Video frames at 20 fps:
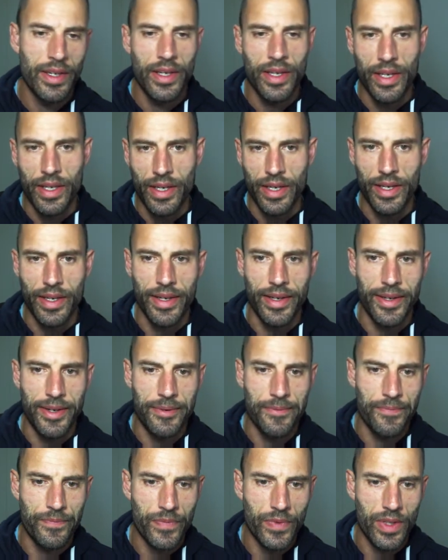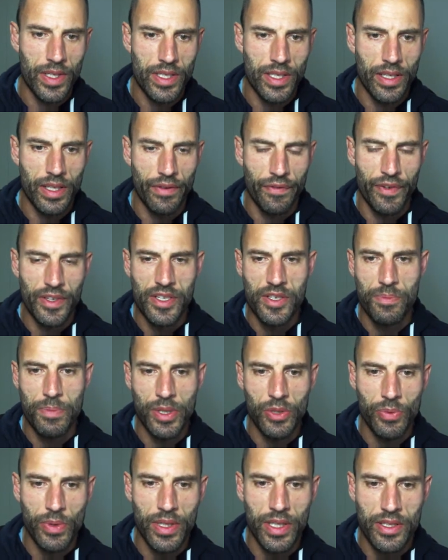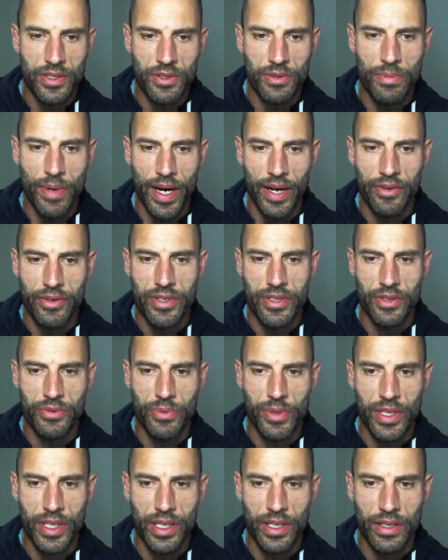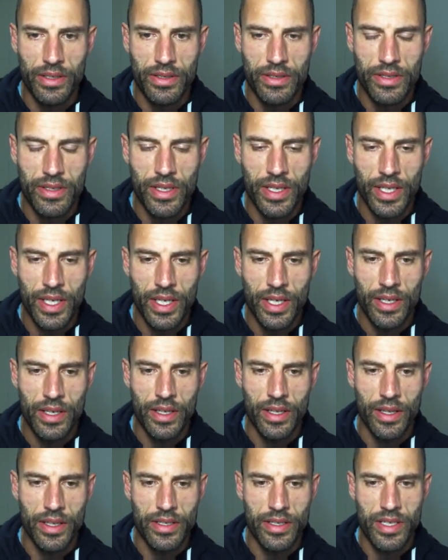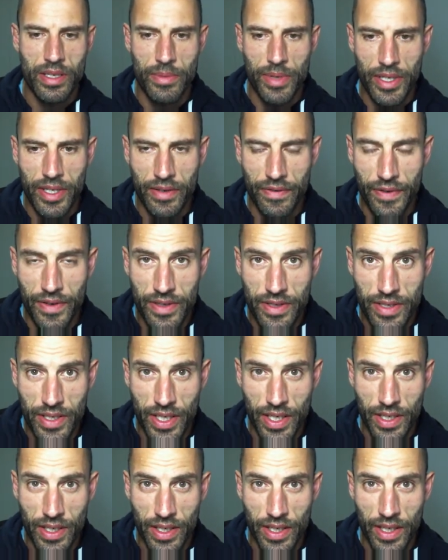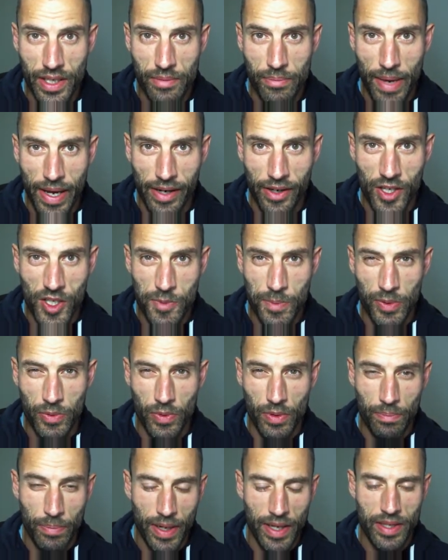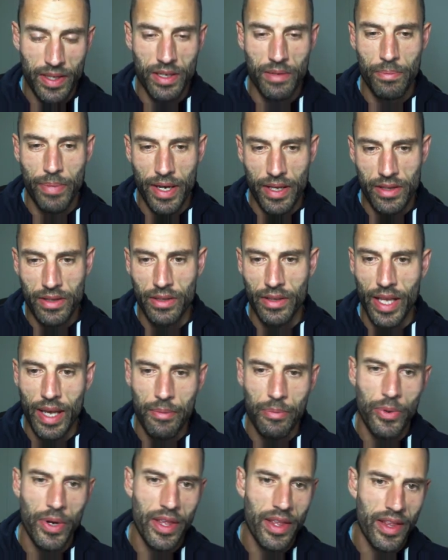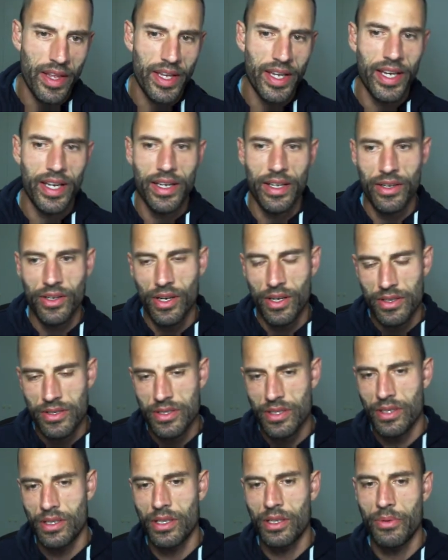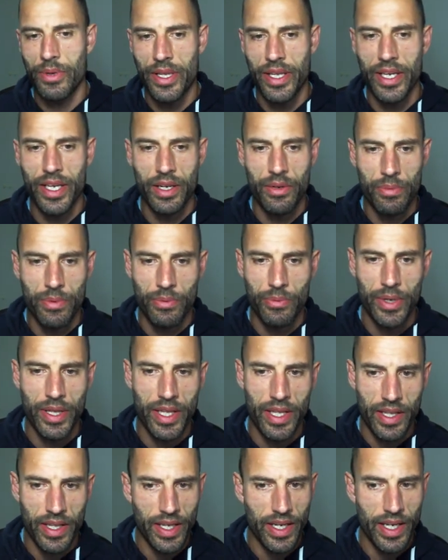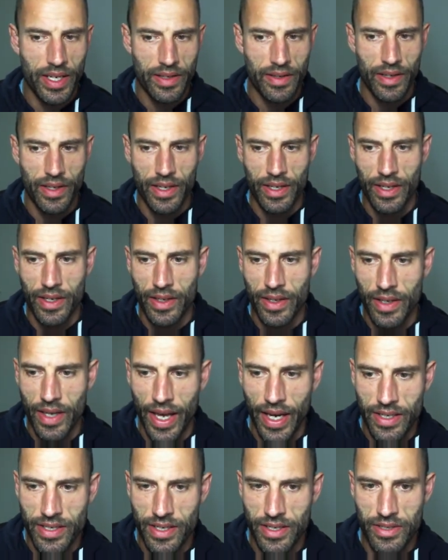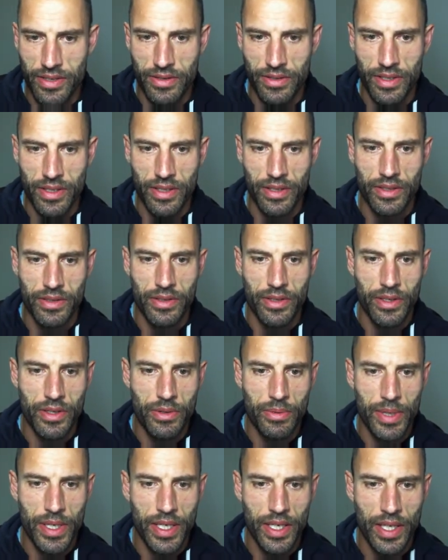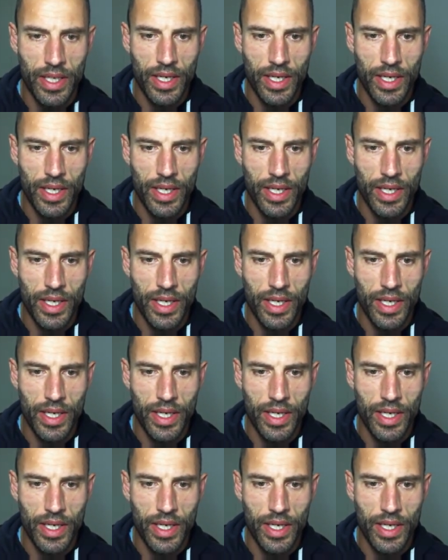there's a difference between these two binaries on Windows. There's a similar difference in macOS between Python and Python.app, whether they get a console, whether they get access to the GUI.